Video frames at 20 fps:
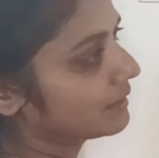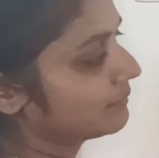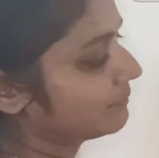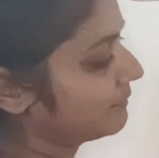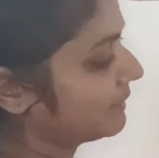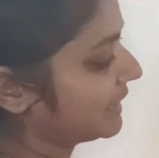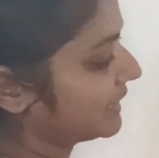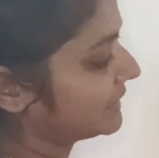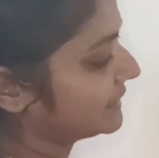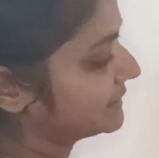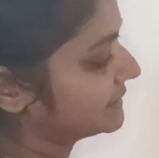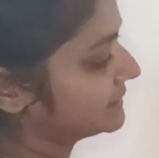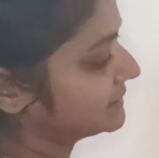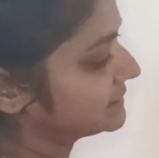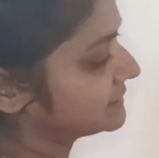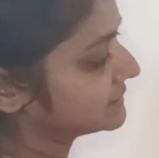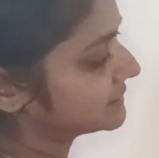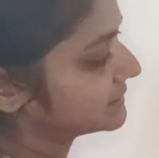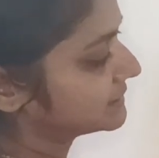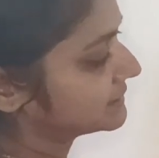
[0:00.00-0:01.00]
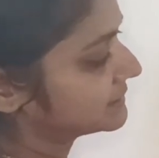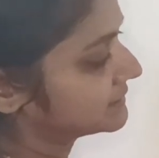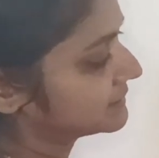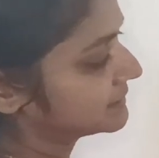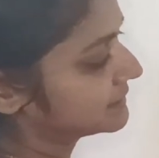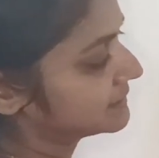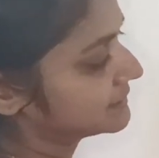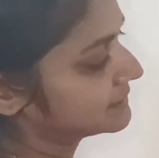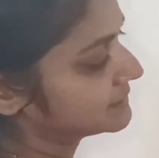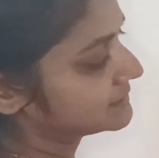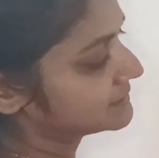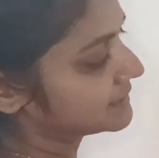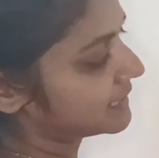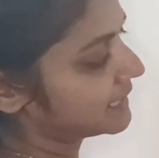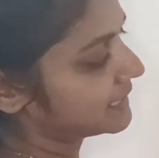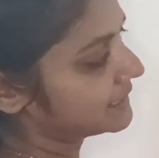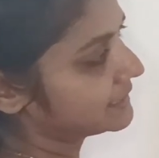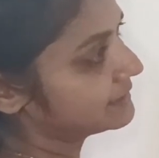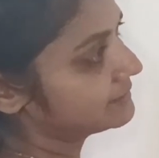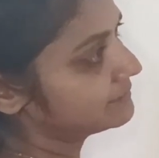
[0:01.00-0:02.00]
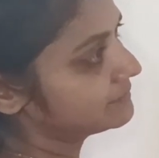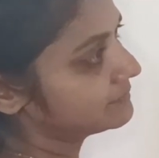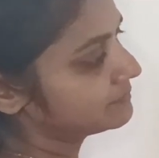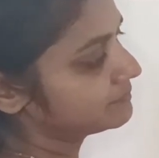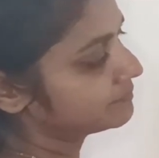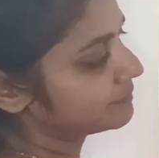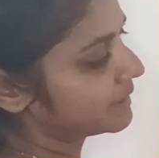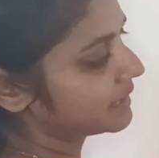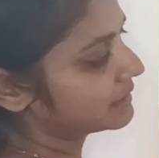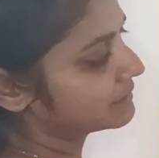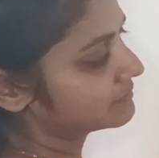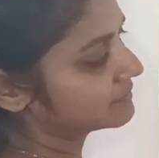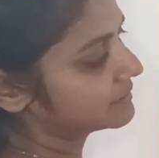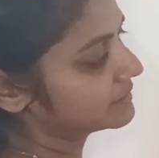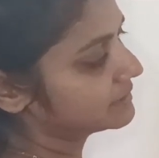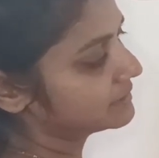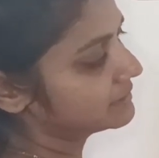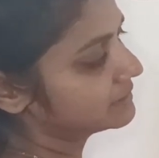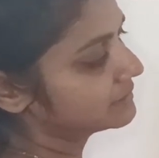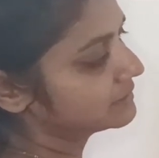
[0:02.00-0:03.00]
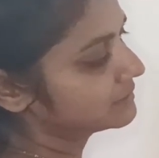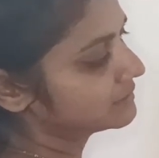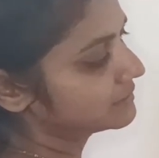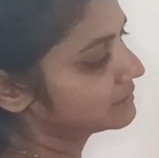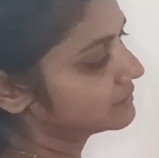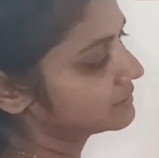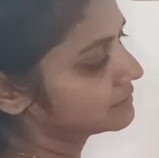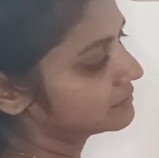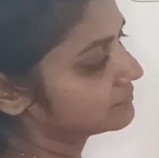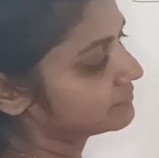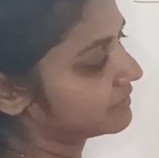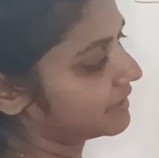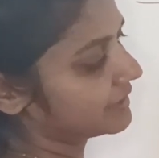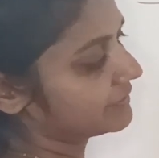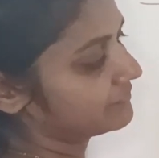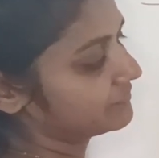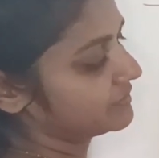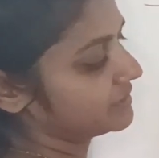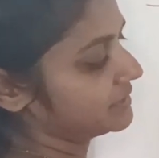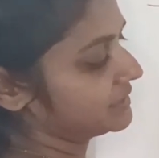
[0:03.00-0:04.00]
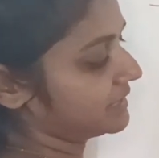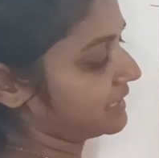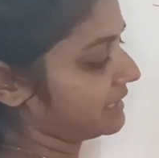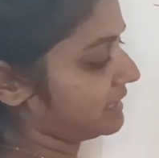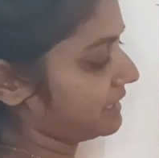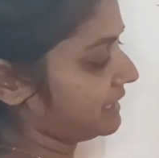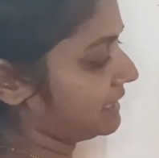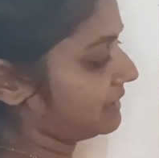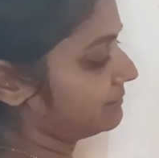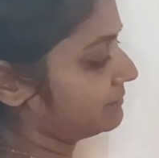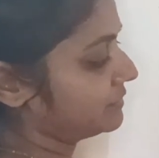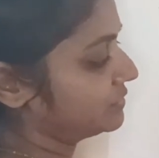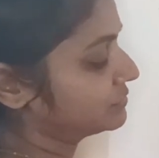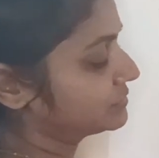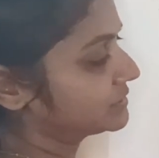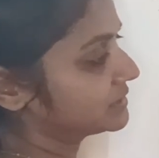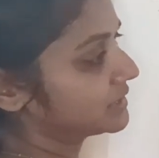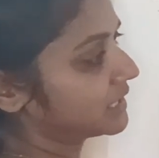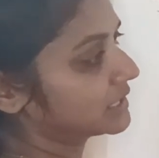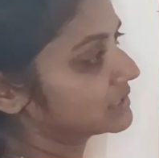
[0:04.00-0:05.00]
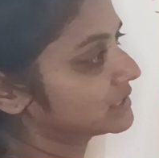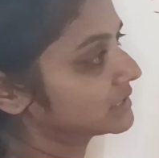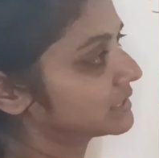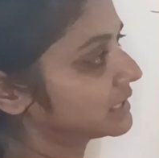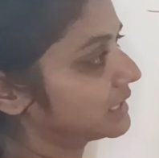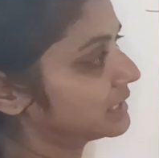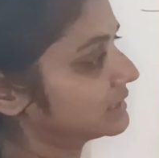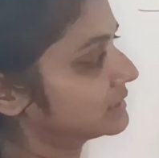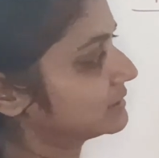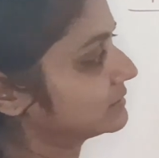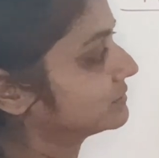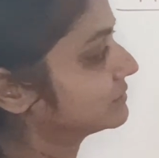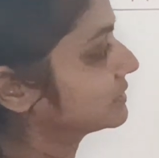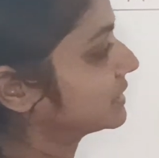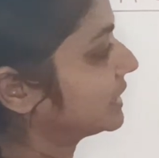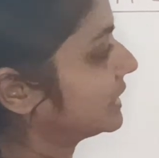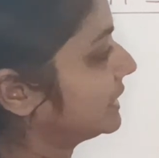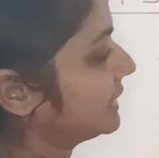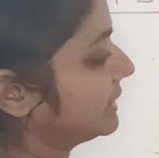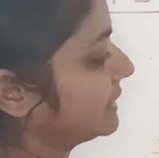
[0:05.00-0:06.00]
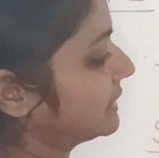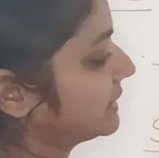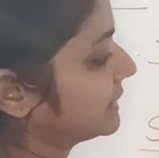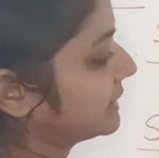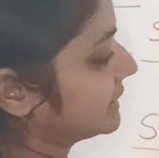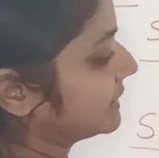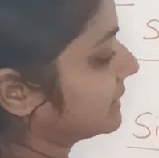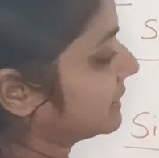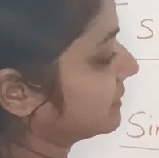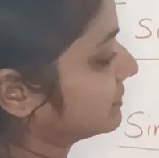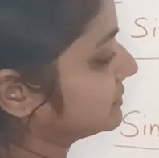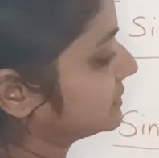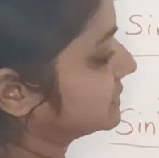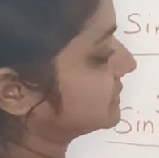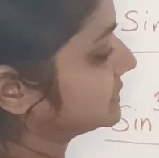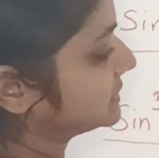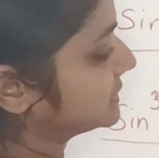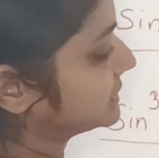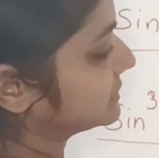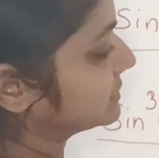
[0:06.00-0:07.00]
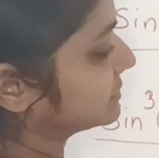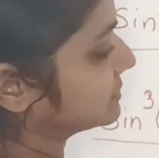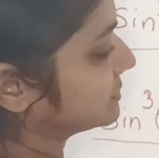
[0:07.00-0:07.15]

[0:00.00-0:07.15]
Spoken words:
minus sin power 5 theta. I am using other color. Okay. Now this is